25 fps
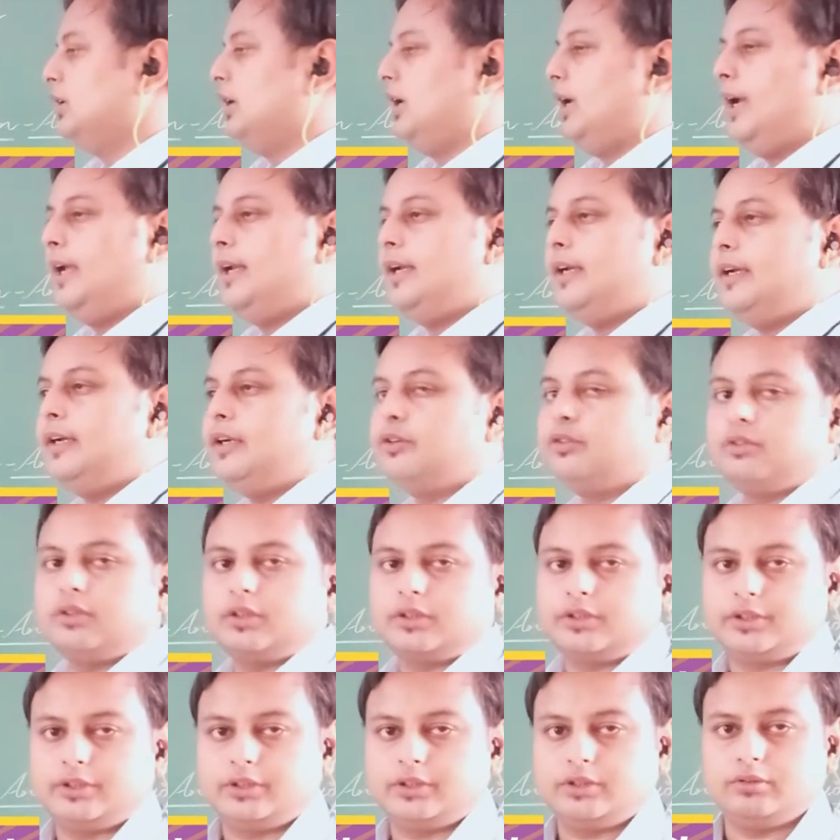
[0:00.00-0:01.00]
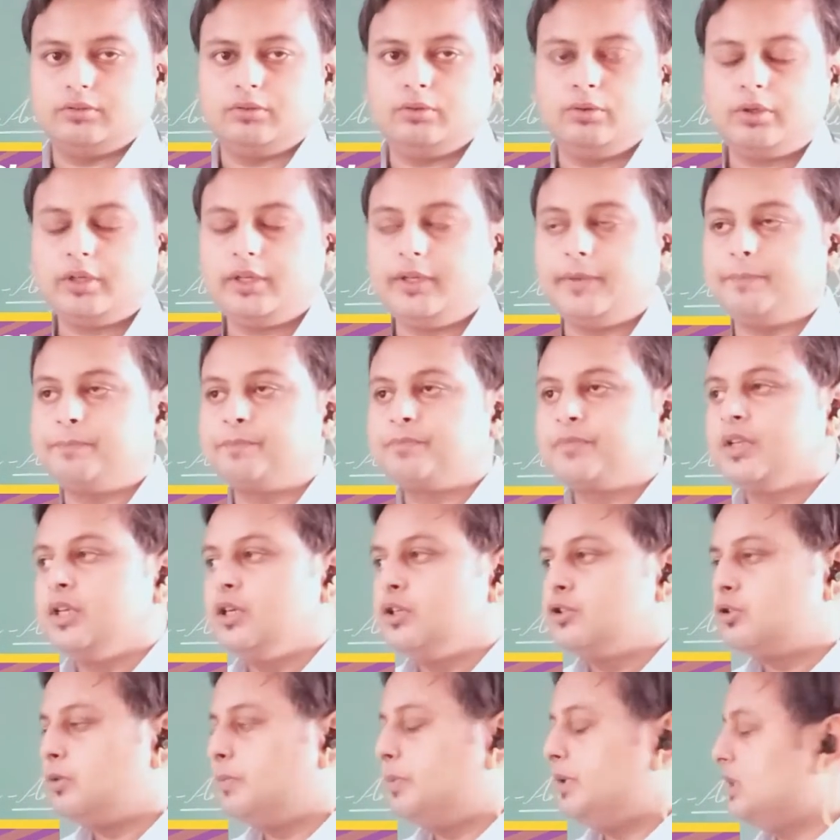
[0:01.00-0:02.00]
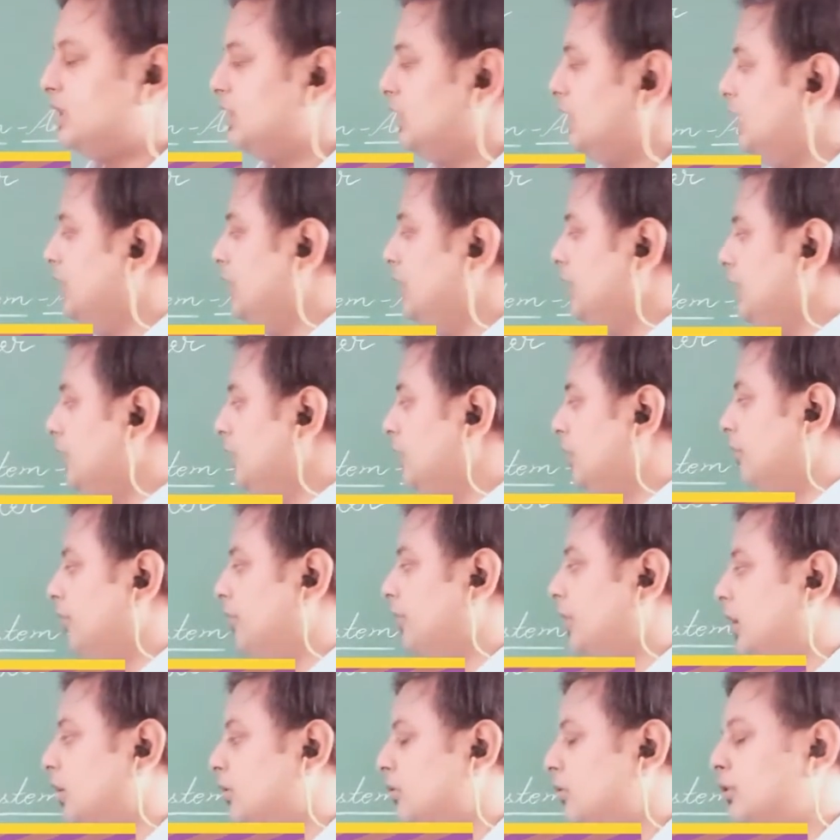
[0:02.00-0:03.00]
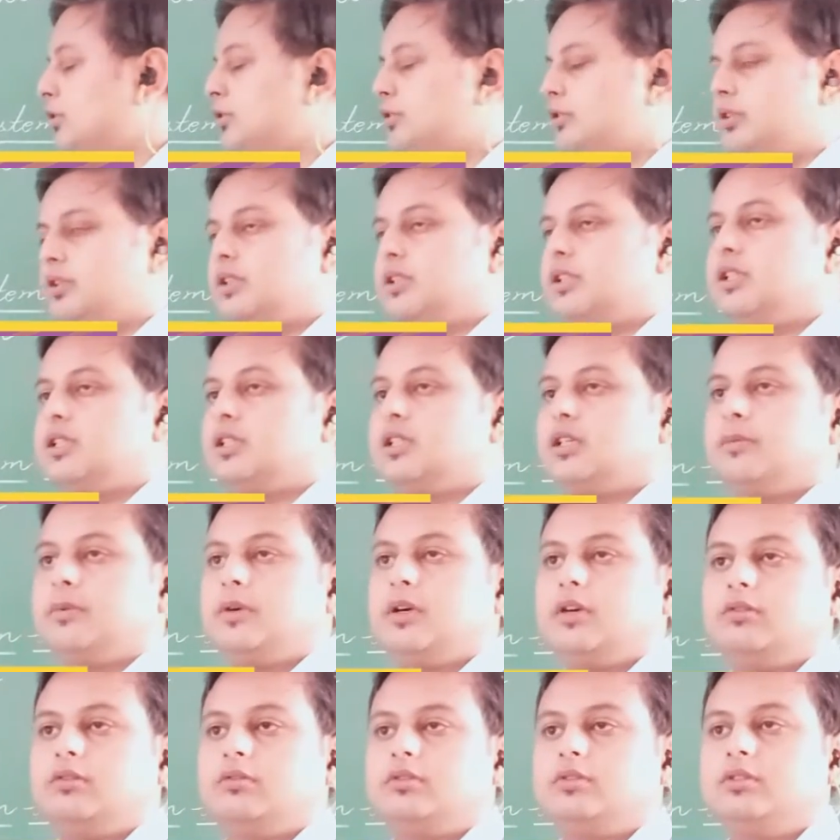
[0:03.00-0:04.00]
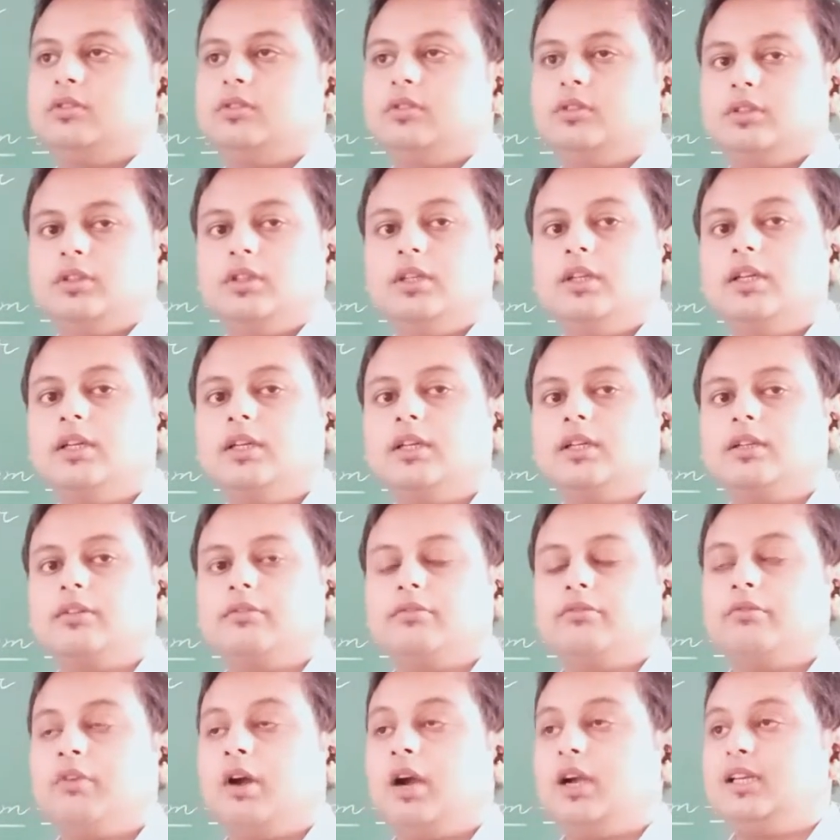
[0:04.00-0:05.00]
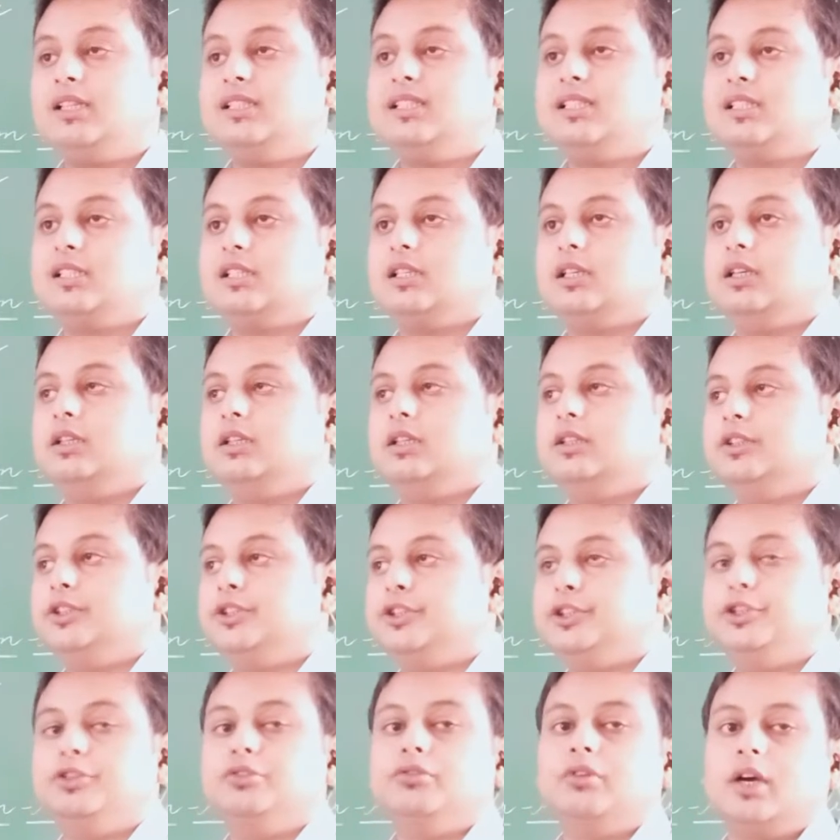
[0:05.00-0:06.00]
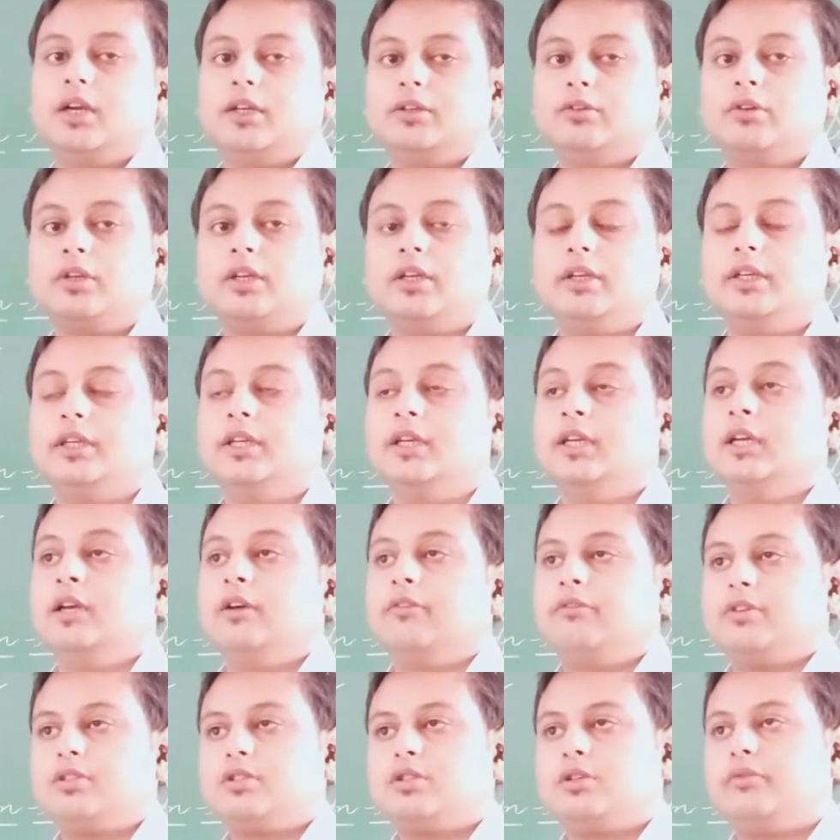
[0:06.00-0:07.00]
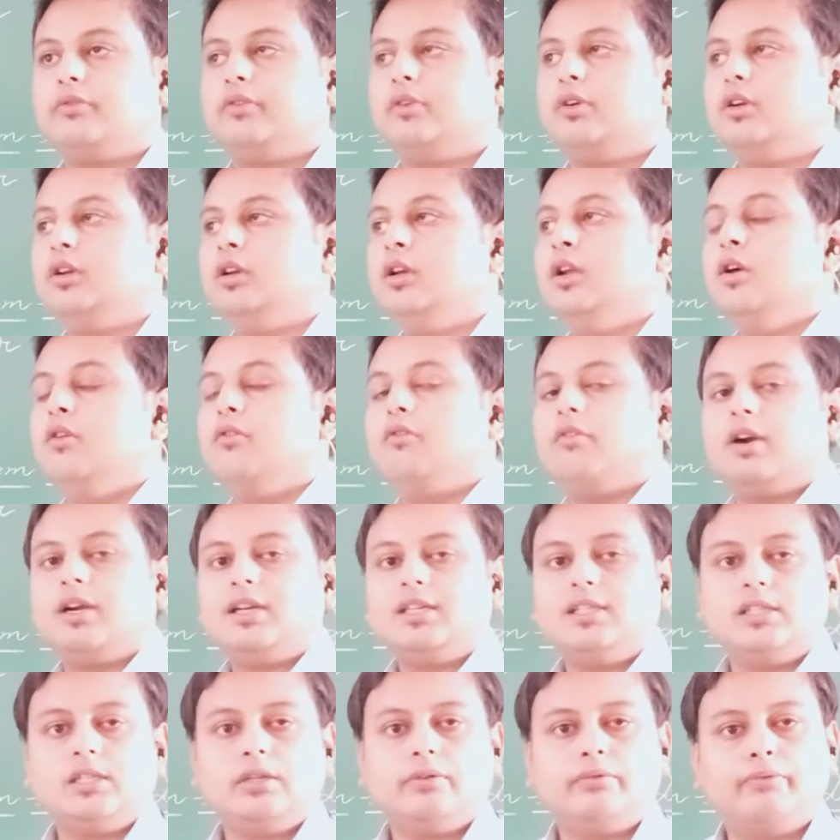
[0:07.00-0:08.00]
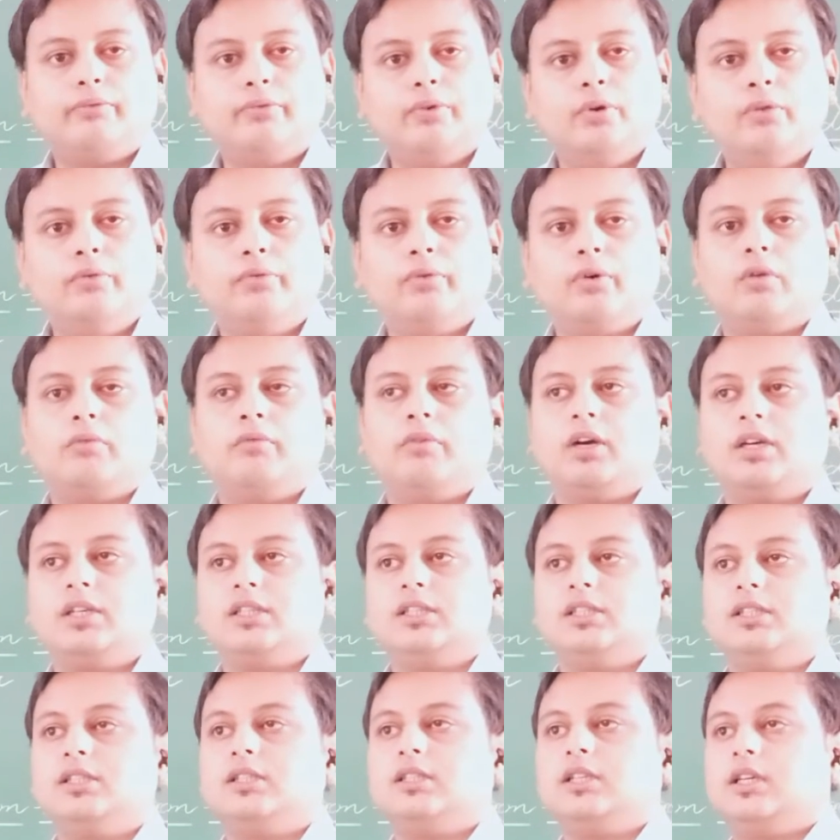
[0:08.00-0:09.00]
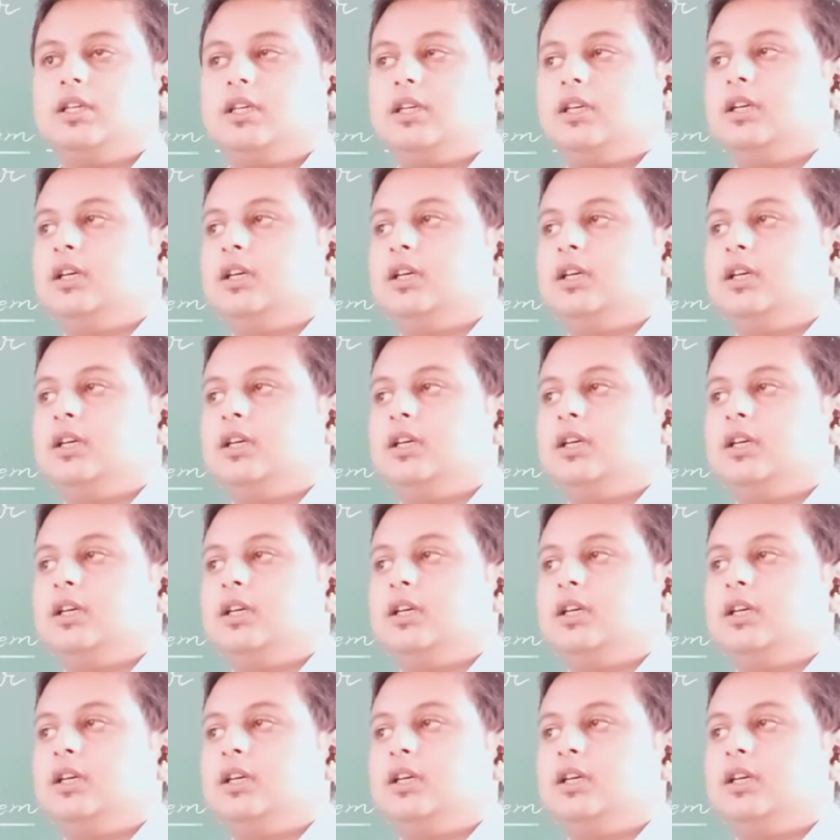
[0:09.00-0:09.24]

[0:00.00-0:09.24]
and introduction. Okay, so basically we are going to discuss about what is GUI. Okay, first of all, what is the full form? What is the